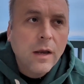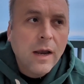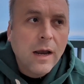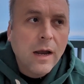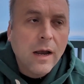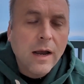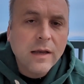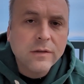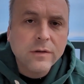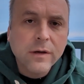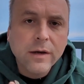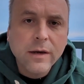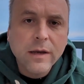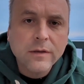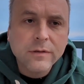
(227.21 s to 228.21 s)
as
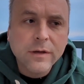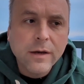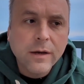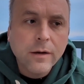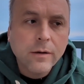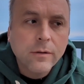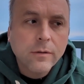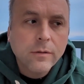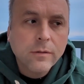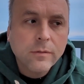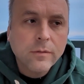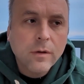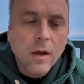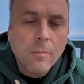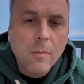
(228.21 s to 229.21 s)
a
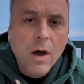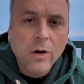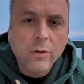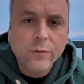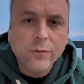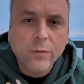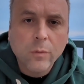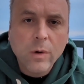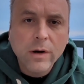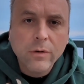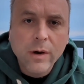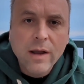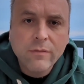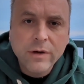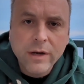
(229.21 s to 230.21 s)
model for what
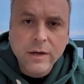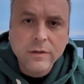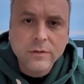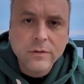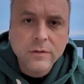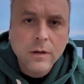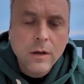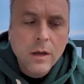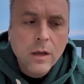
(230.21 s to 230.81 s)
gravity is,